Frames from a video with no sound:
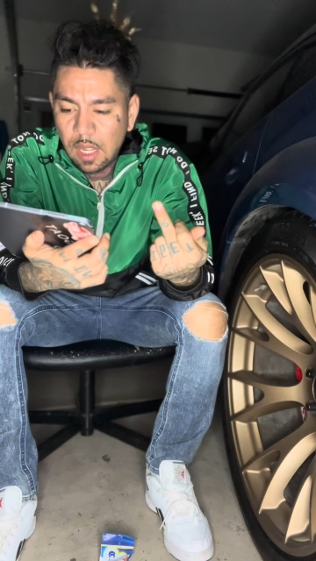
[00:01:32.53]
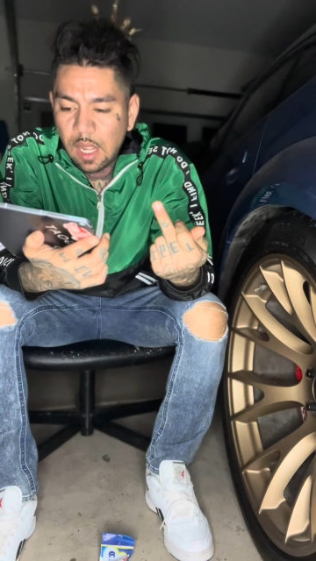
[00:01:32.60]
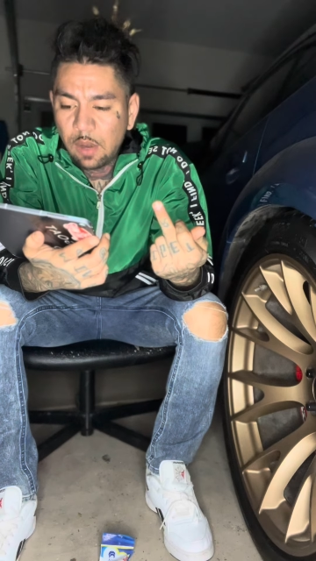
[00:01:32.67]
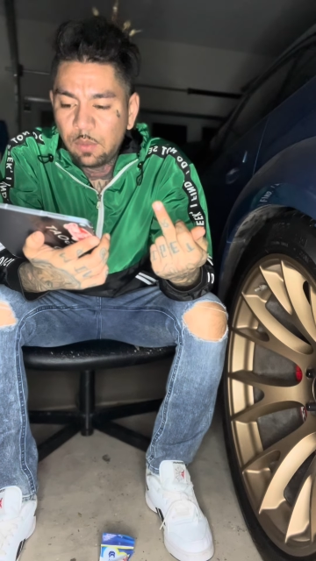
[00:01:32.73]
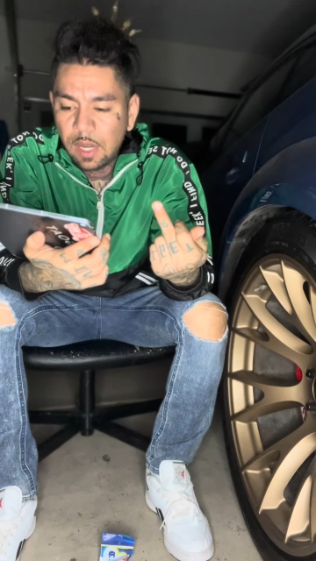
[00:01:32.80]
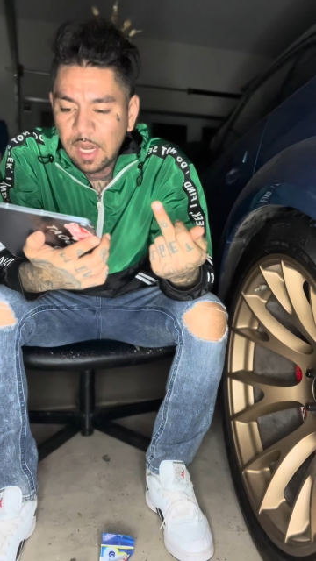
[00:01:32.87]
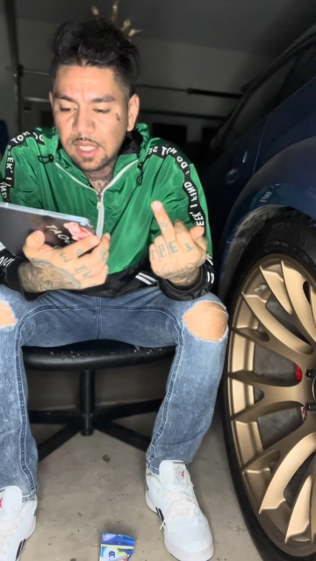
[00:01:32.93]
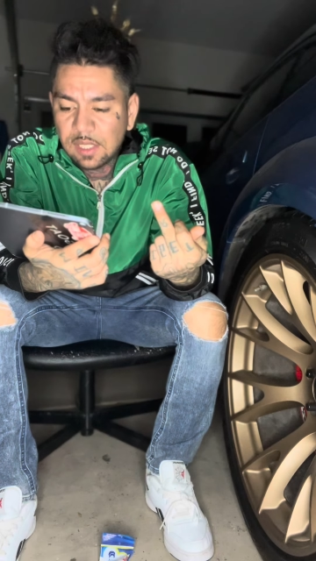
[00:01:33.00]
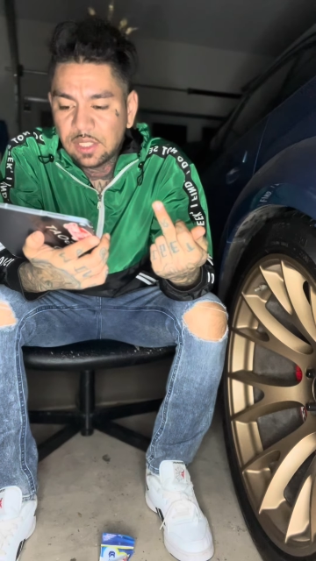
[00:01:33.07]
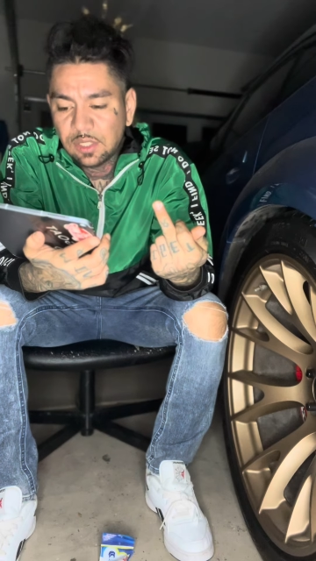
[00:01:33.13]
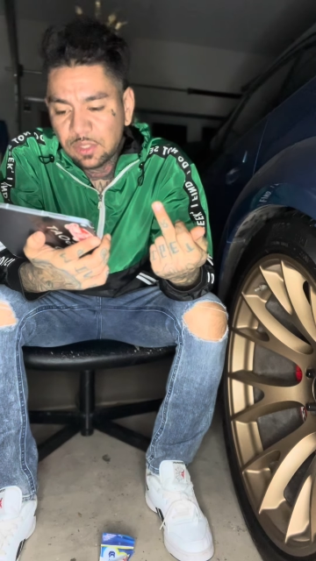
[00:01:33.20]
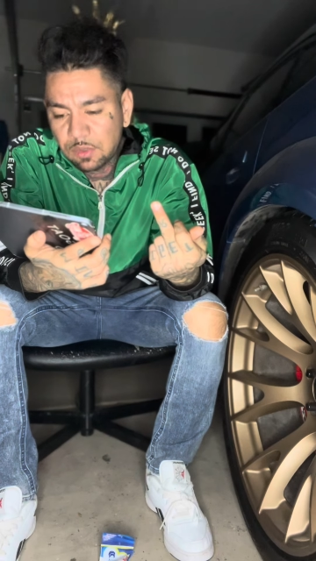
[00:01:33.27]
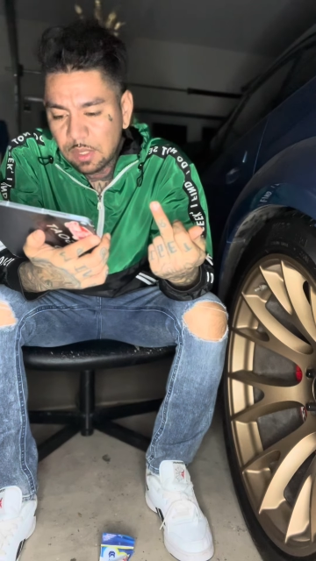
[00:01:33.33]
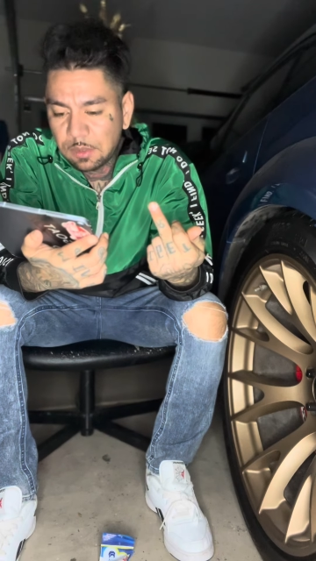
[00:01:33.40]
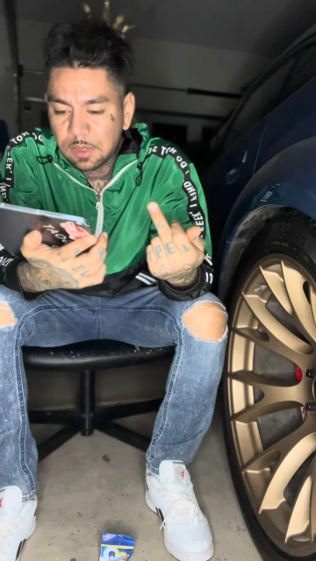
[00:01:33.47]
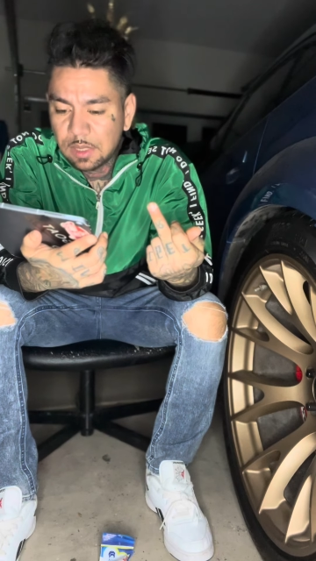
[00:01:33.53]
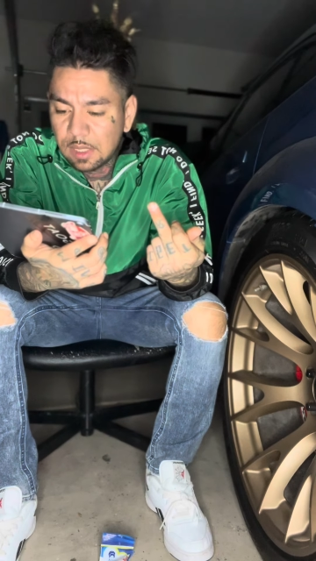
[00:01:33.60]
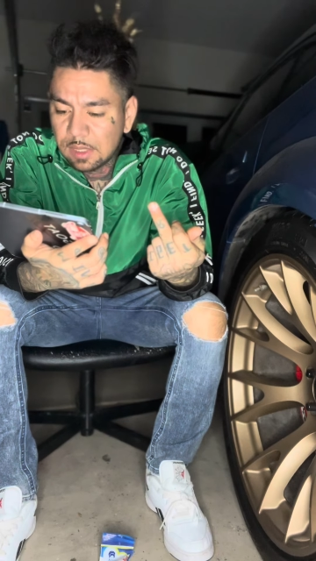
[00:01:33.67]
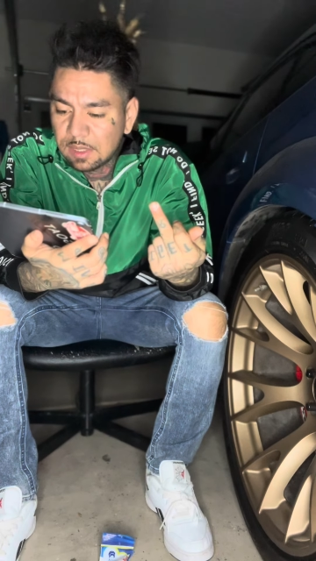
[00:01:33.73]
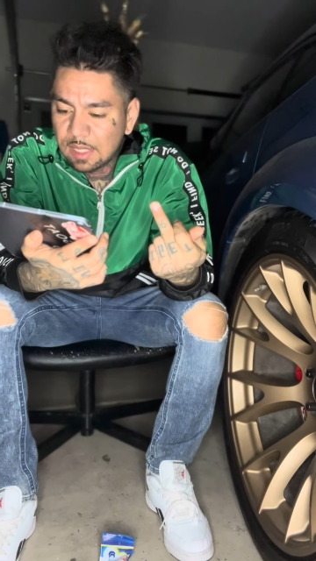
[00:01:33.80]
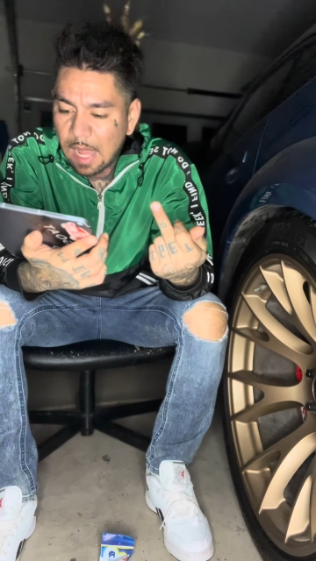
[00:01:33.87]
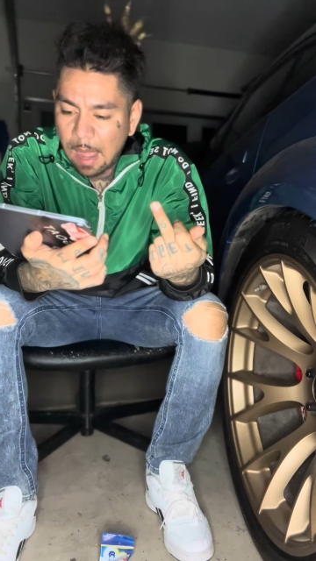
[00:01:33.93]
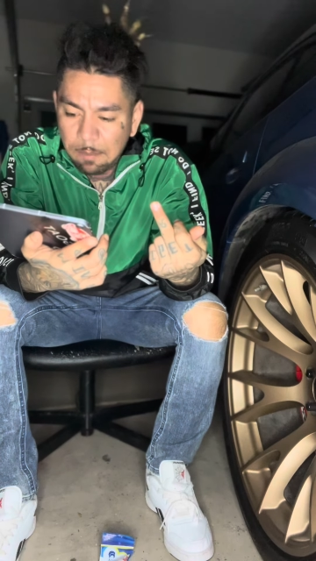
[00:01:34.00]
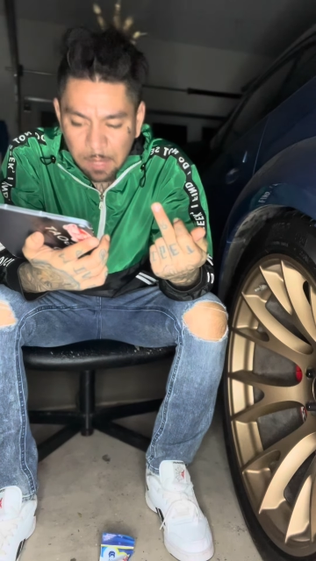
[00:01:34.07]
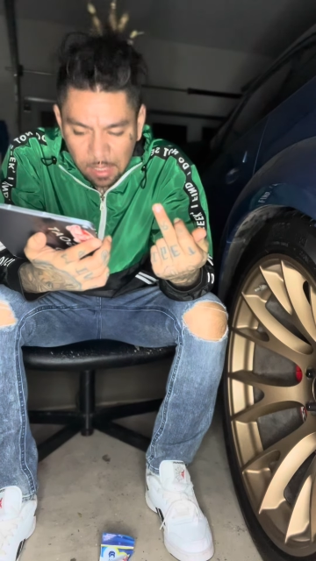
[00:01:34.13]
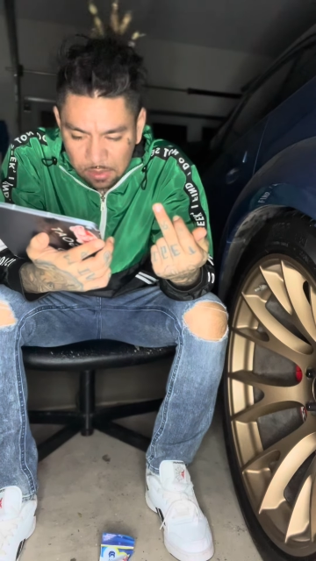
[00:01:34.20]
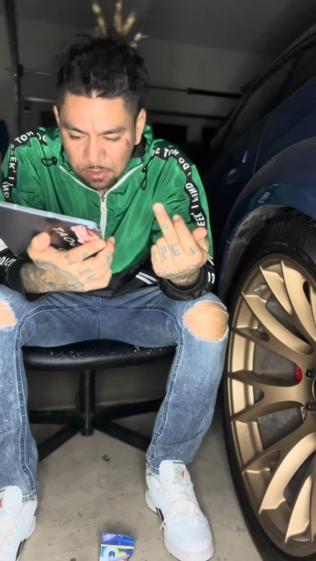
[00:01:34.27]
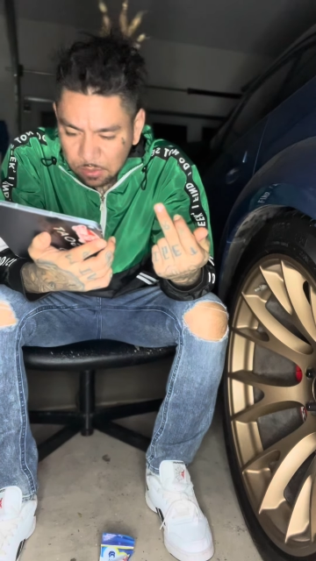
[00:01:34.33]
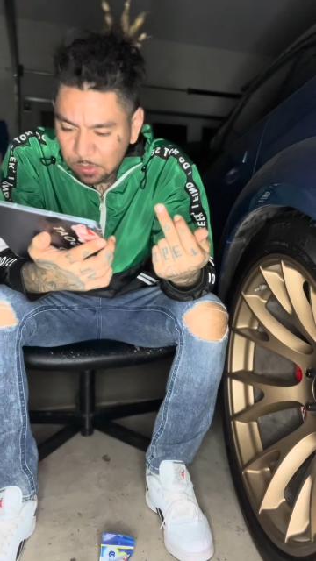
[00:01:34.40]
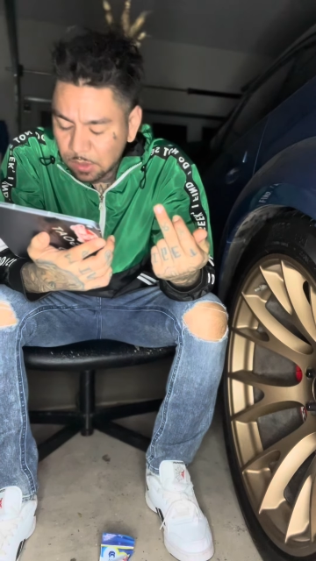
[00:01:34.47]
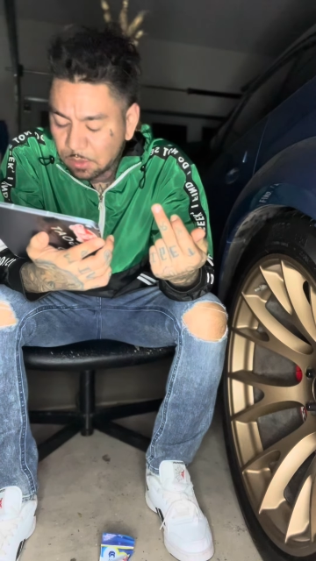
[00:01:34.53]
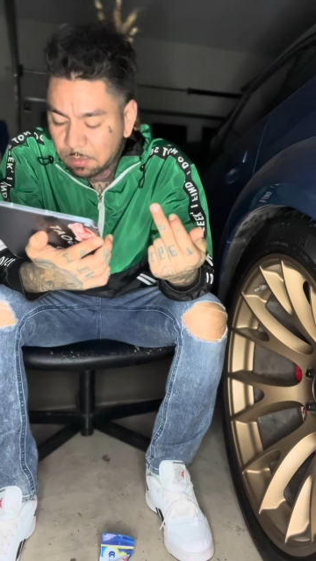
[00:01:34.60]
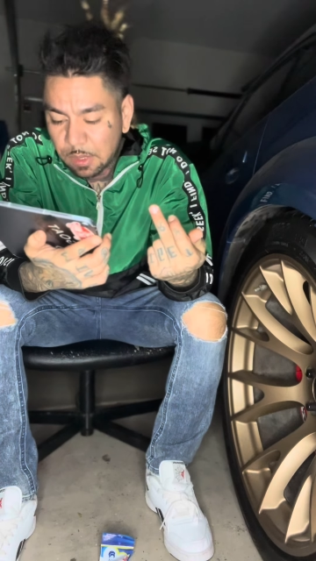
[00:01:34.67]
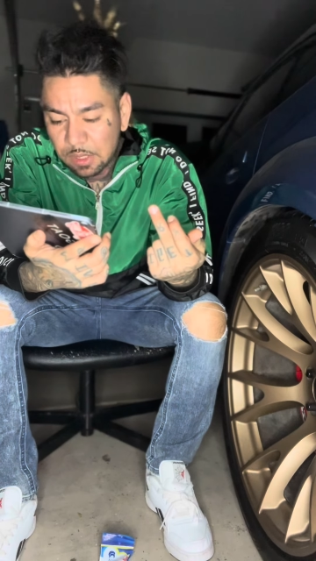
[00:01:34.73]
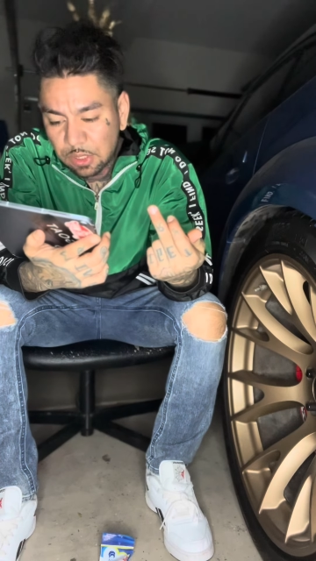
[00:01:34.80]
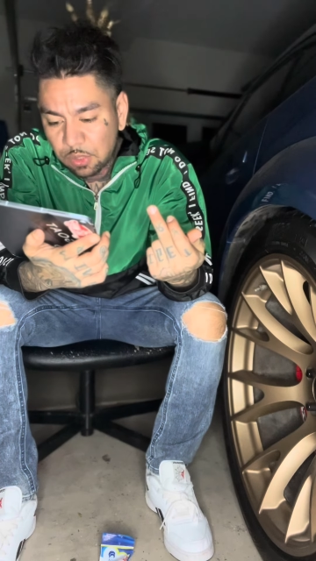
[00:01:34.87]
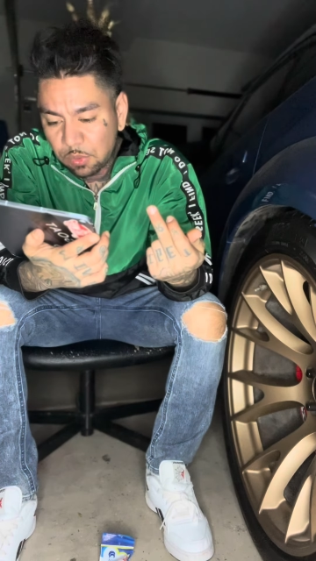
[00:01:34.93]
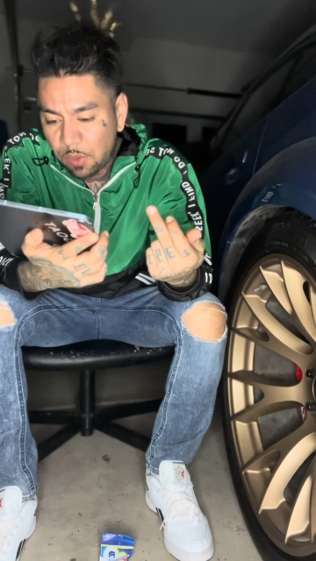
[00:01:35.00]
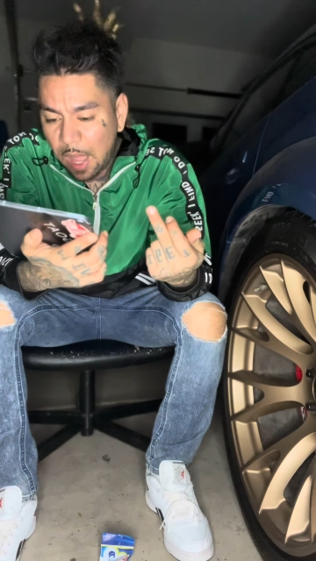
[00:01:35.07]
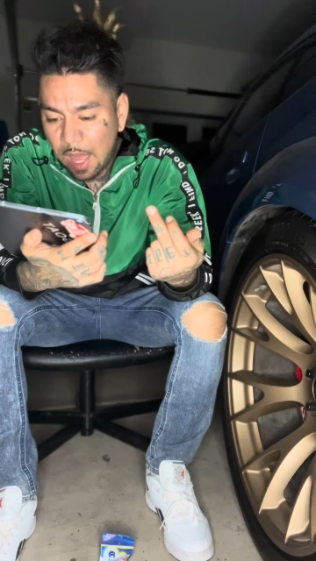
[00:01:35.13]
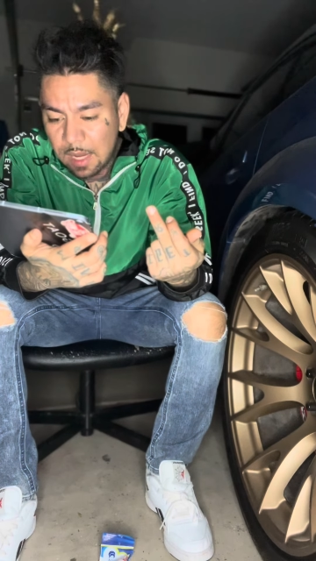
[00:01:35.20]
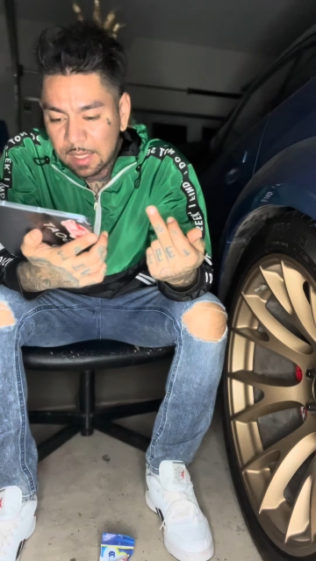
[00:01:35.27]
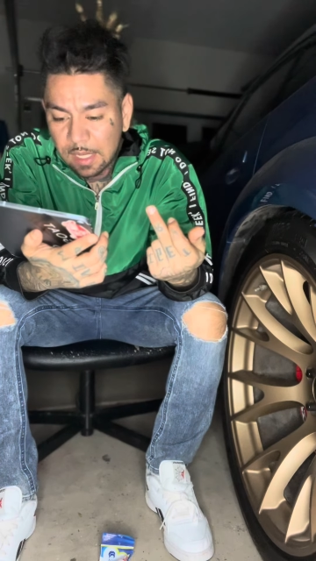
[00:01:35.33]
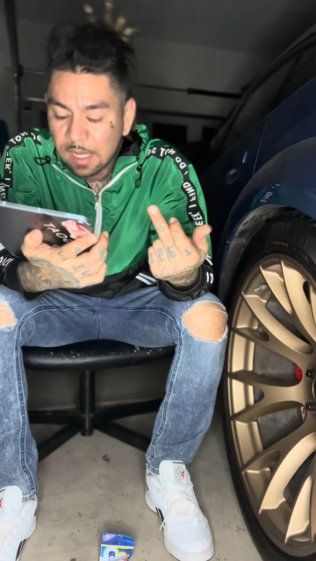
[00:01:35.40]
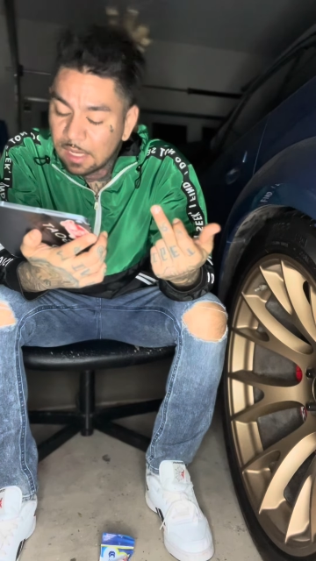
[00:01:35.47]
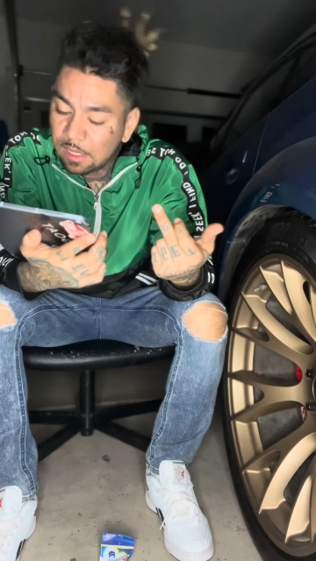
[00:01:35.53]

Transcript: Religion, scripture does not mix with spirituality,